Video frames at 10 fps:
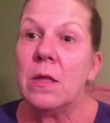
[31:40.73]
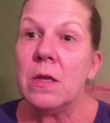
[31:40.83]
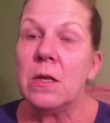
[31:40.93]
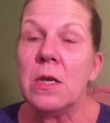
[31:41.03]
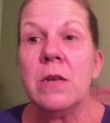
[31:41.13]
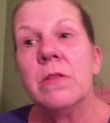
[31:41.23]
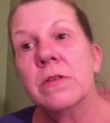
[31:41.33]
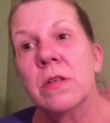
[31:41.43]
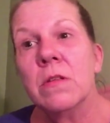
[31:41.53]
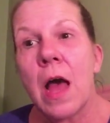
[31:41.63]
you know,
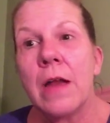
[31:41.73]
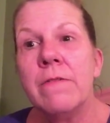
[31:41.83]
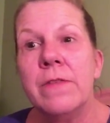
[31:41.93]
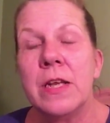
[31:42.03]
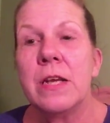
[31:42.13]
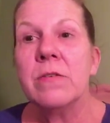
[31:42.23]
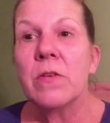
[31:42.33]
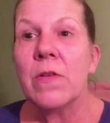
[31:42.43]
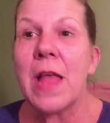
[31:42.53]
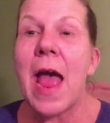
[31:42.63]
there's a lot of videos
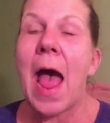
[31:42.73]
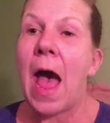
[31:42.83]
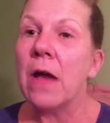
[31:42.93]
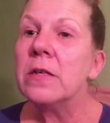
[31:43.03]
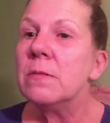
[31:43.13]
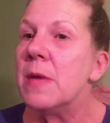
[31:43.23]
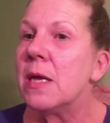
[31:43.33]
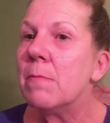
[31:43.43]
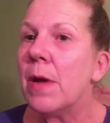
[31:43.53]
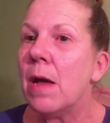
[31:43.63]
on that, how to speak
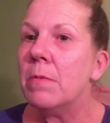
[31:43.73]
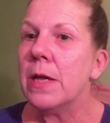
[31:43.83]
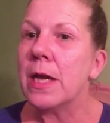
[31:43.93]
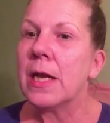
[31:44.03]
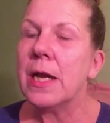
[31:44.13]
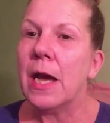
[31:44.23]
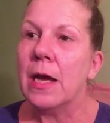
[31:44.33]
in public.